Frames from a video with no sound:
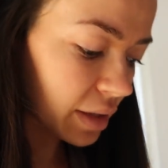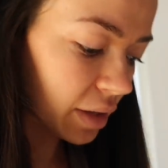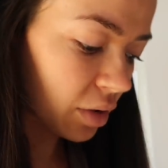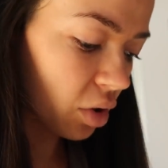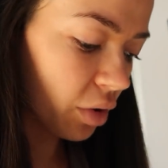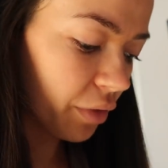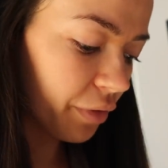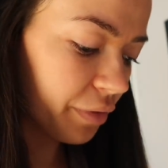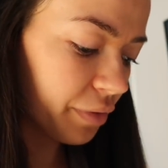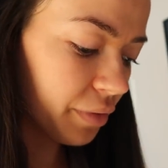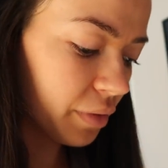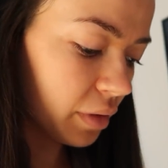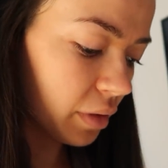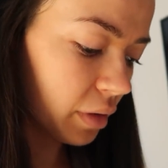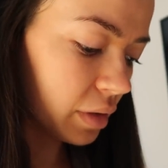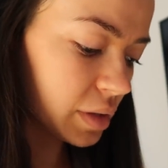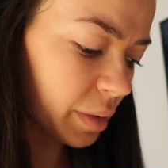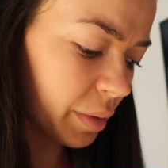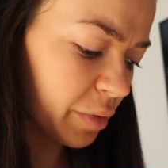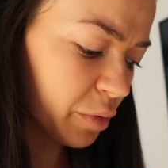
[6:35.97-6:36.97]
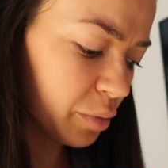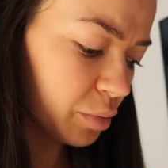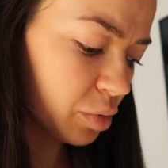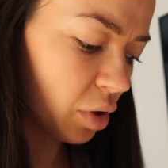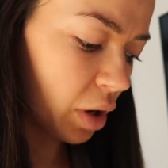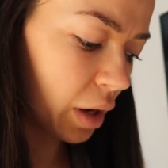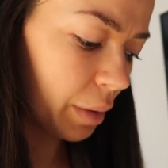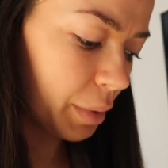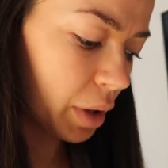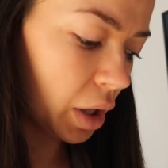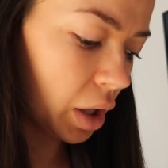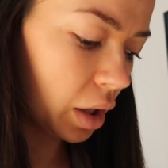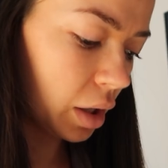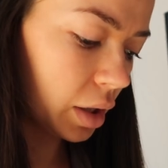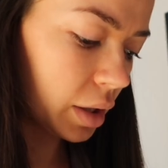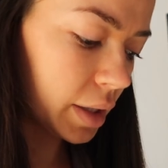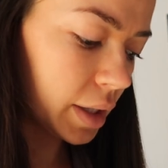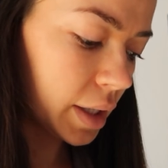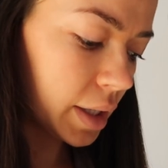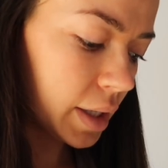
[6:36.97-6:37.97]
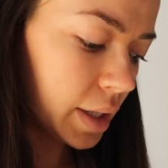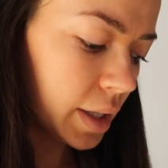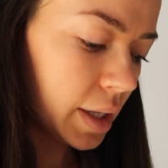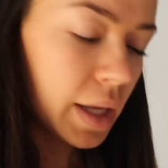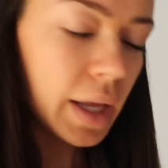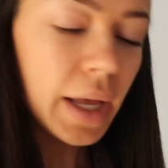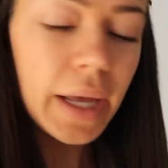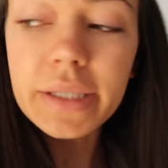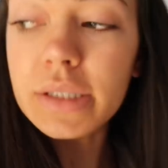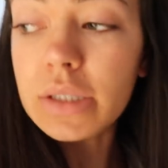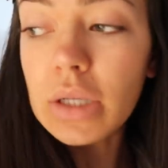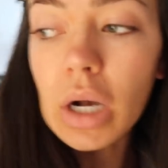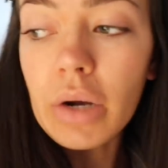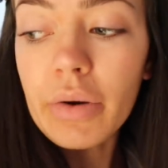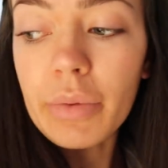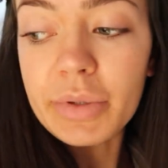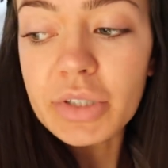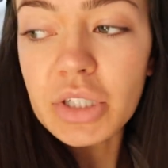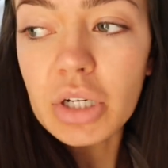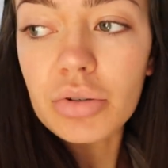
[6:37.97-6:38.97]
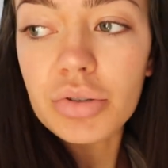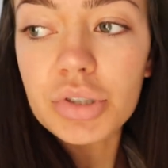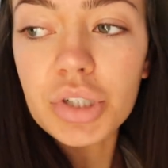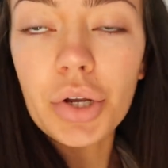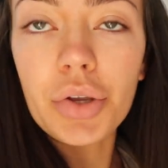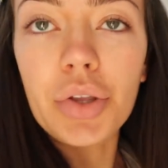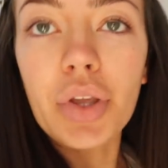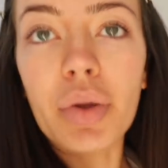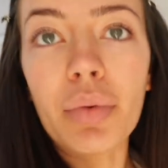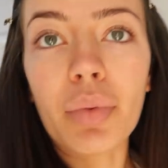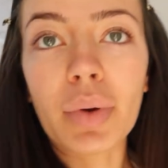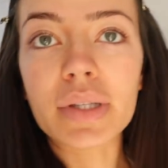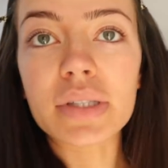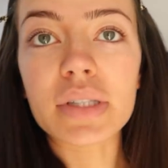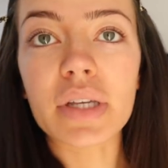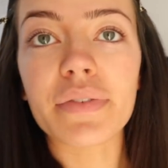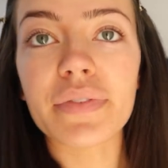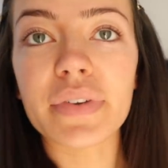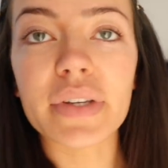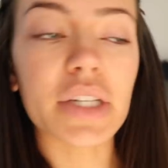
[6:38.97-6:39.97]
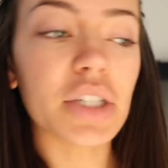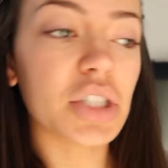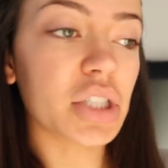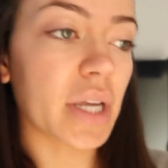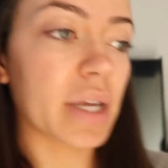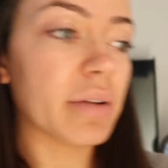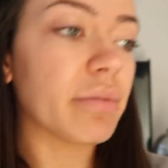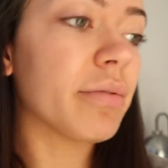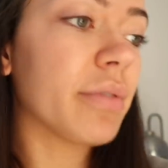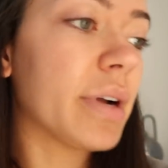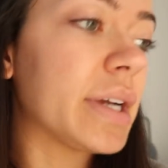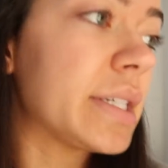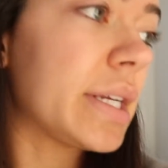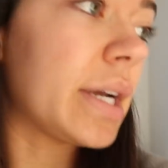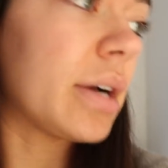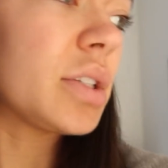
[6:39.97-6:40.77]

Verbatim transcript: I got something from Primark and Zara, which I'll show you once I finish getting ready.